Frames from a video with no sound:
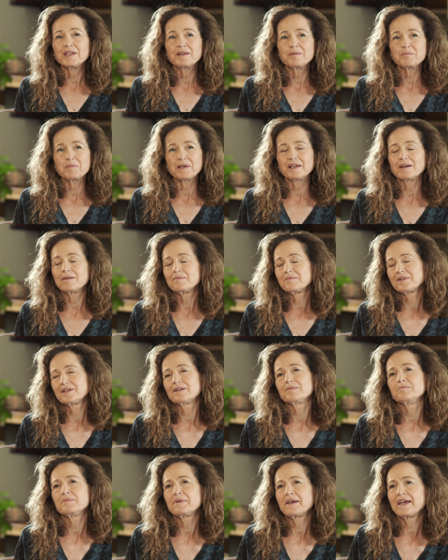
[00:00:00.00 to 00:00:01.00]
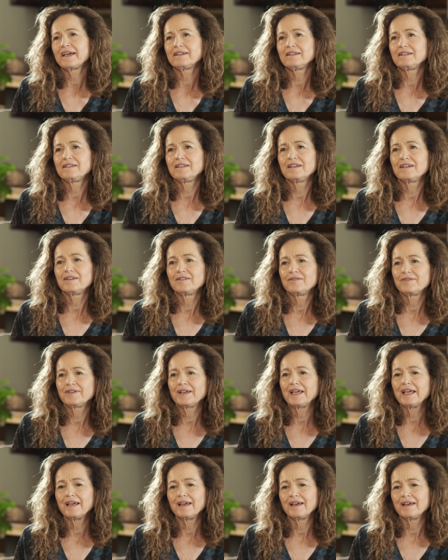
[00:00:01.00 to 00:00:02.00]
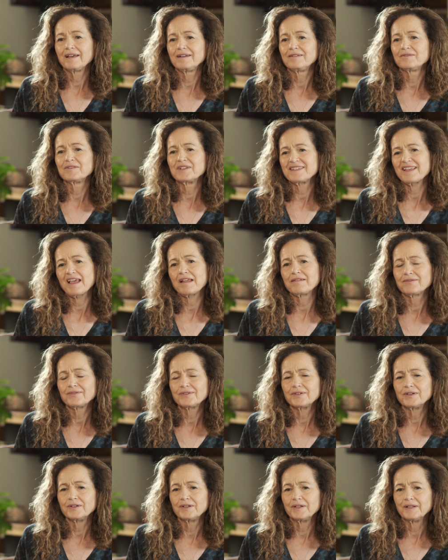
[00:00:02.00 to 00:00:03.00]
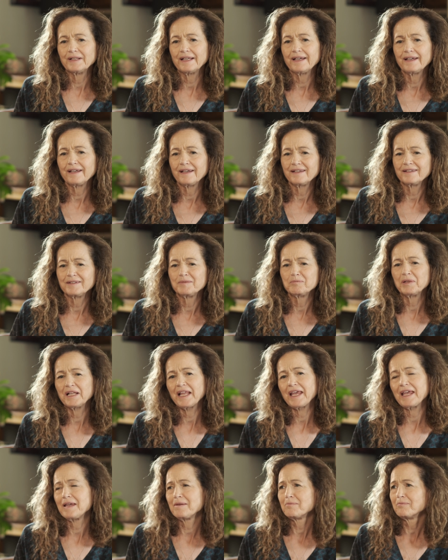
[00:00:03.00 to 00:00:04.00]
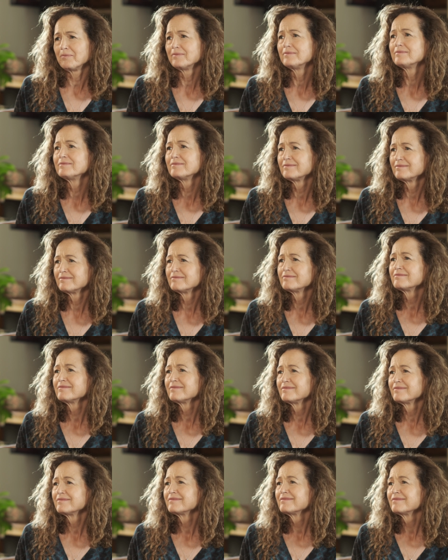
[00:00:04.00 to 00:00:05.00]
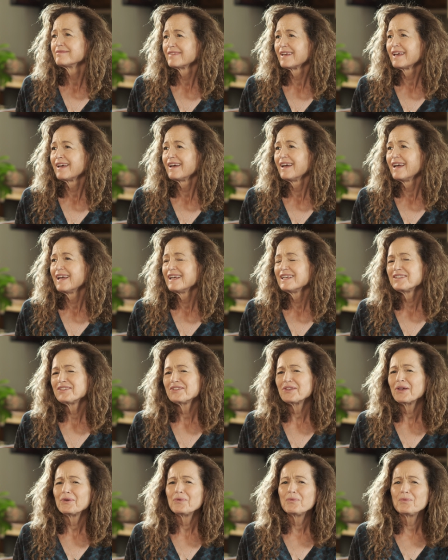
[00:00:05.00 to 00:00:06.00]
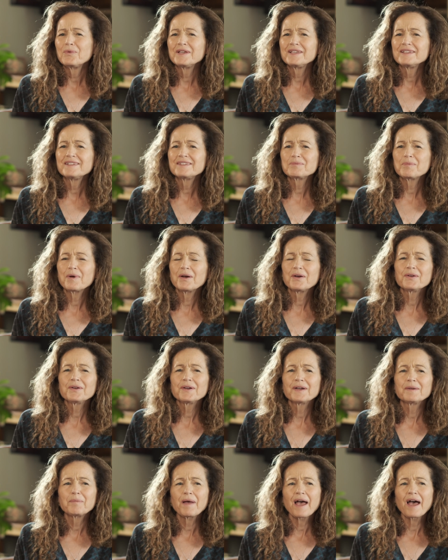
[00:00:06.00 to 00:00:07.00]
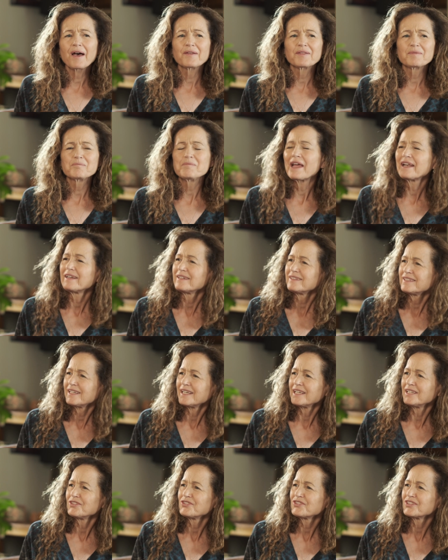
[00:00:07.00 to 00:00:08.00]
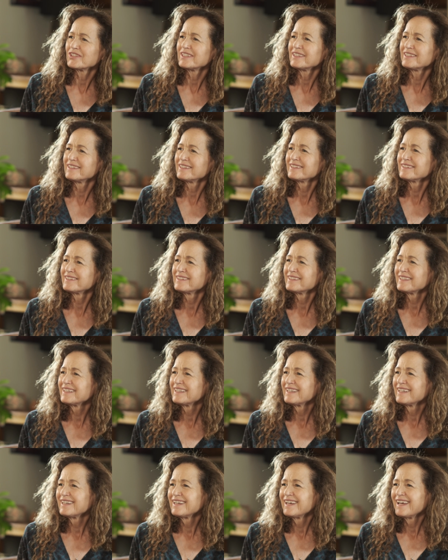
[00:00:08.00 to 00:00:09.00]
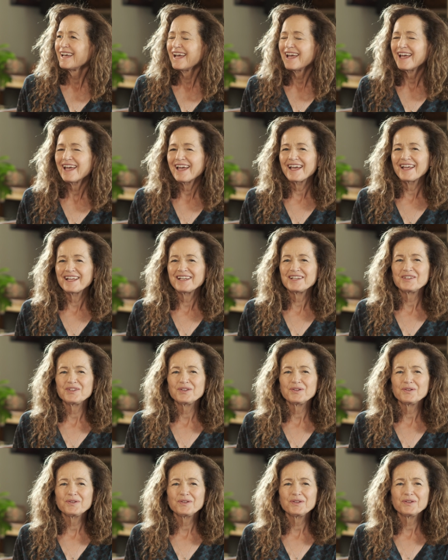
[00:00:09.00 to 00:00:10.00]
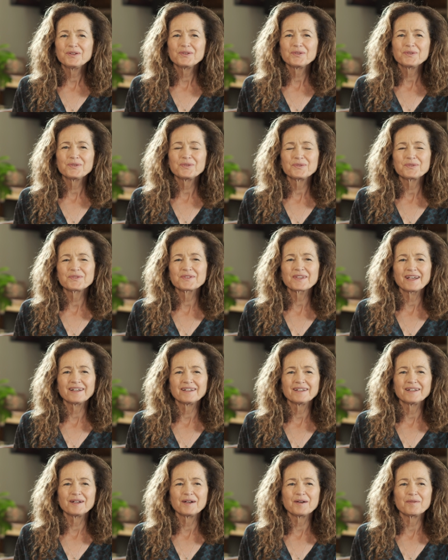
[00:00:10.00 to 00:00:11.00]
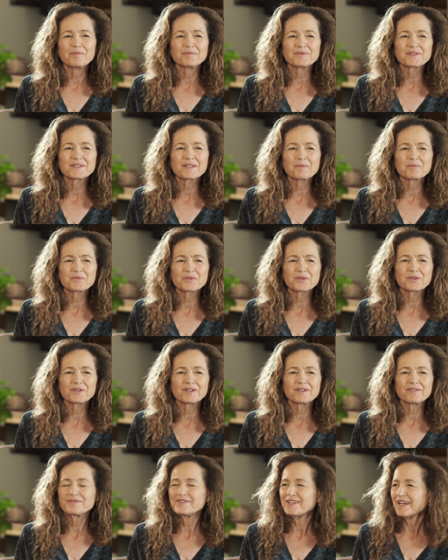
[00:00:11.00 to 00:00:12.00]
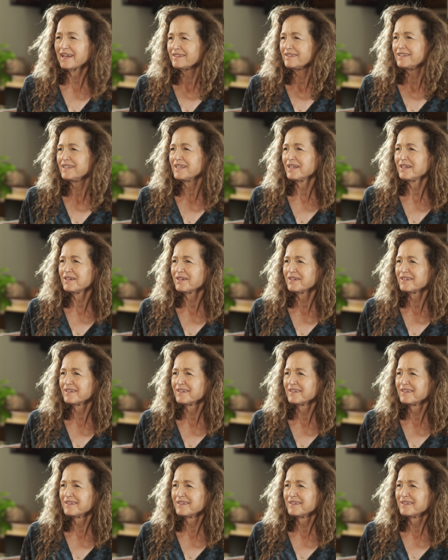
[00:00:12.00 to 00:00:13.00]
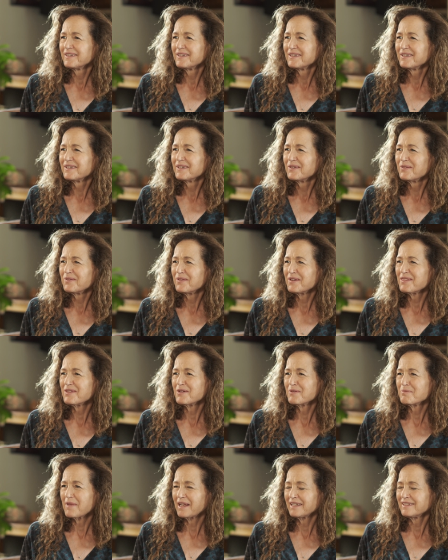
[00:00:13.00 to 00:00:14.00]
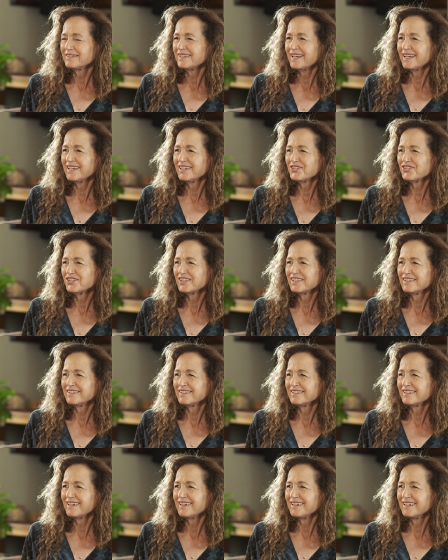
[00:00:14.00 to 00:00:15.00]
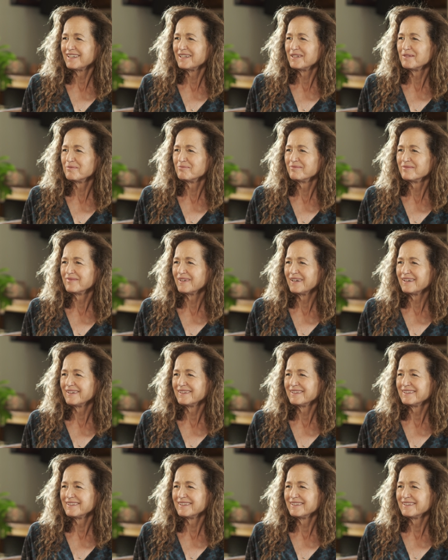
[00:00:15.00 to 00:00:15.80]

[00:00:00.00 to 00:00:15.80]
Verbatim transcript: we become competitive and resentful and blame. So we spoke about meditation. Mm-hmm. And you use um, some sort of technique with your meditation. Um,